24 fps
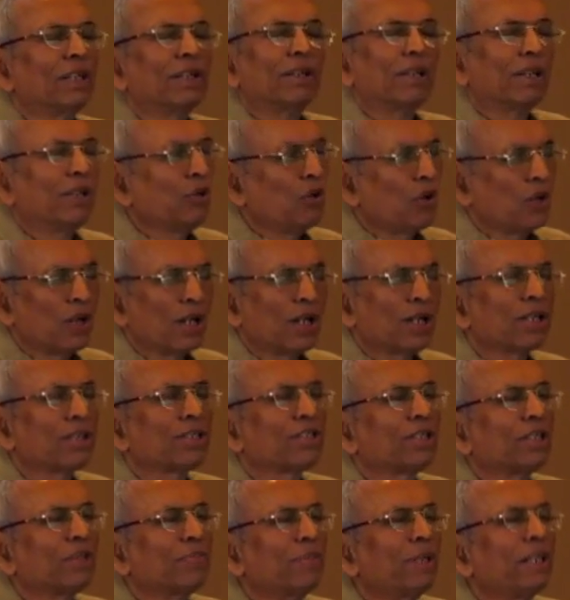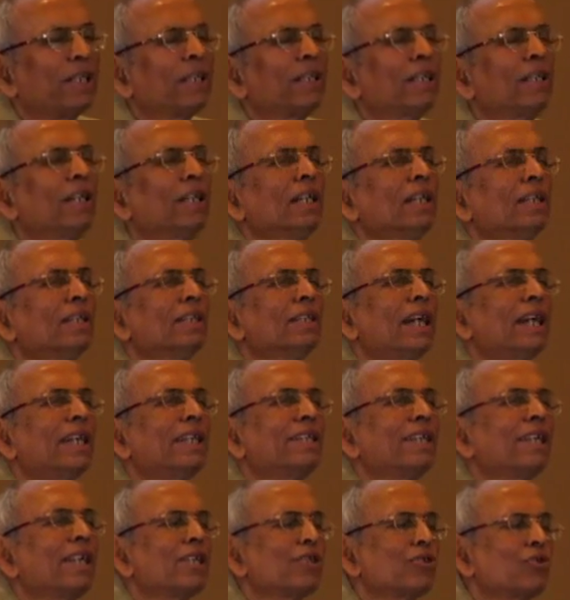Rio Earth Summit
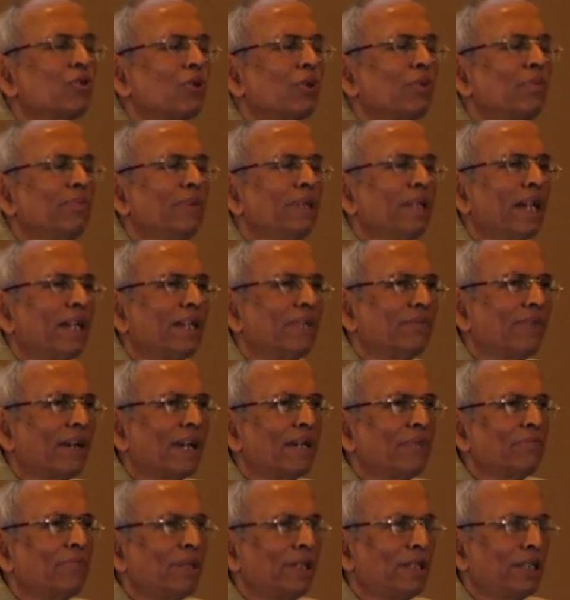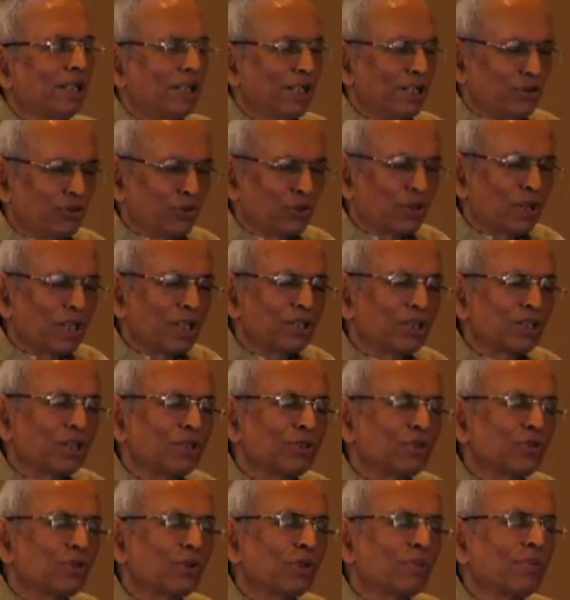that there should be environmental education
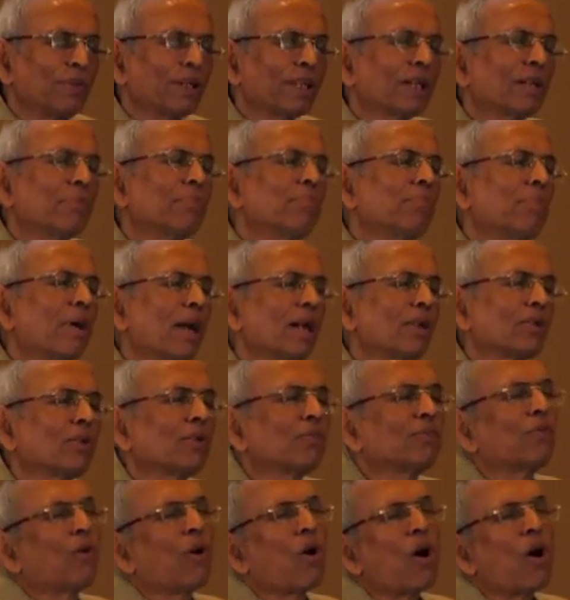should become part of